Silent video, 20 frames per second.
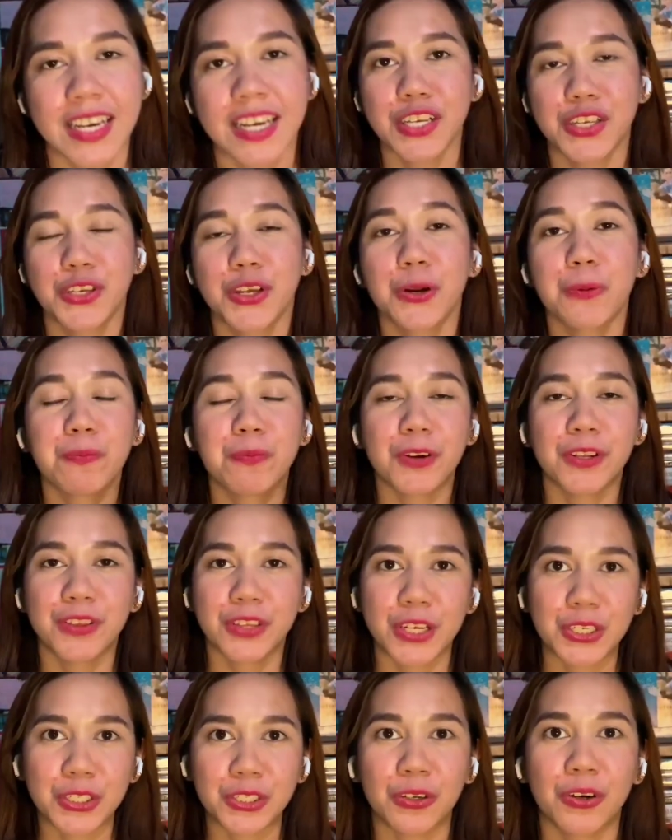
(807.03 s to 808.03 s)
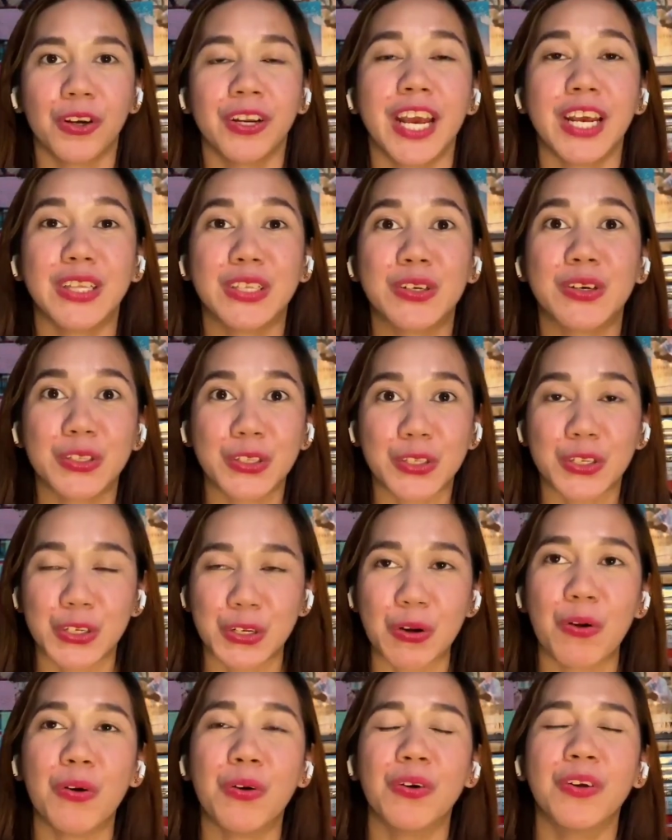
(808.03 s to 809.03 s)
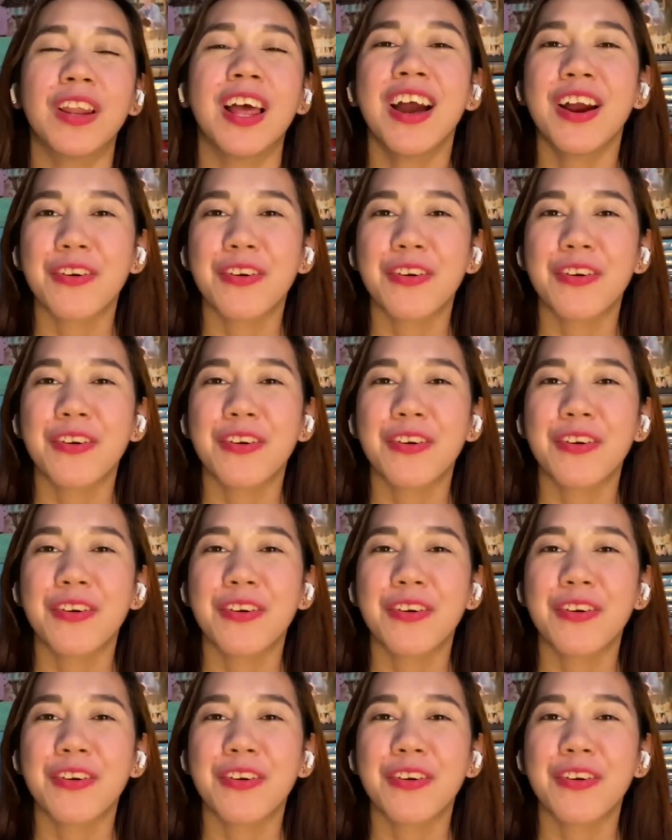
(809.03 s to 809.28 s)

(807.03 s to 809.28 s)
is your prediction and control